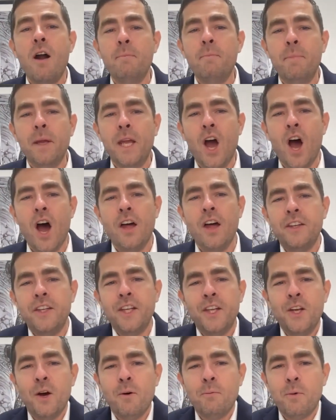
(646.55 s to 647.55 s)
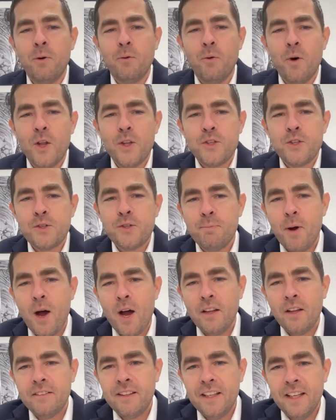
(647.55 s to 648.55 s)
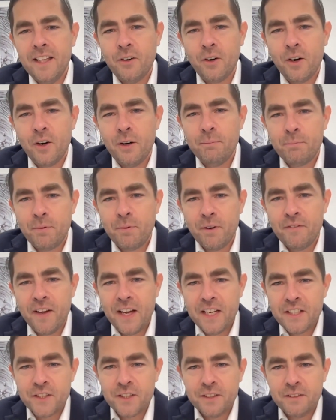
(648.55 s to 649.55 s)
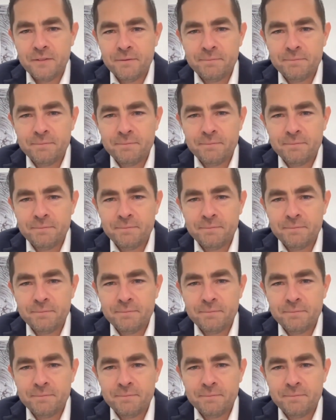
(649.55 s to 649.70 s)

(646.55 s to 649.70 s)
beyond the number one spot in our profession.